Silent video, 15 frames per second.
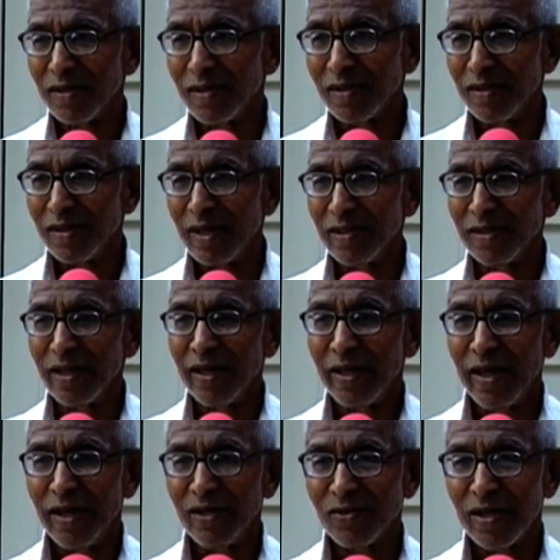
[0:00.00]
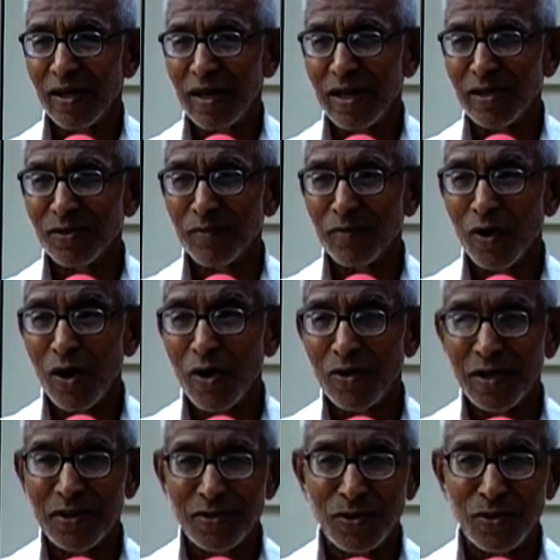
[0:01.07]
Then the nature has brought
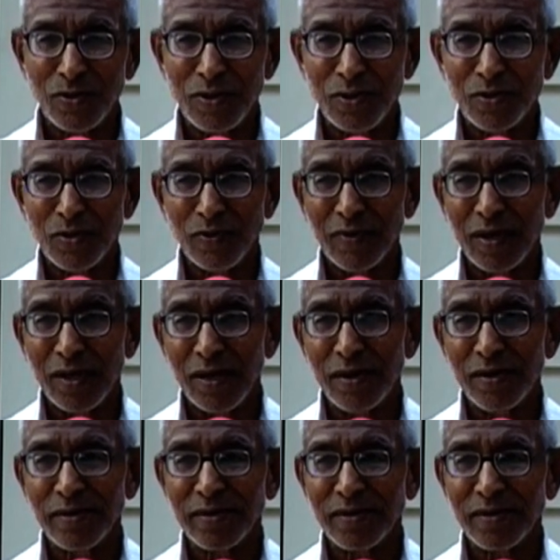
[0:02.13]
us to this world.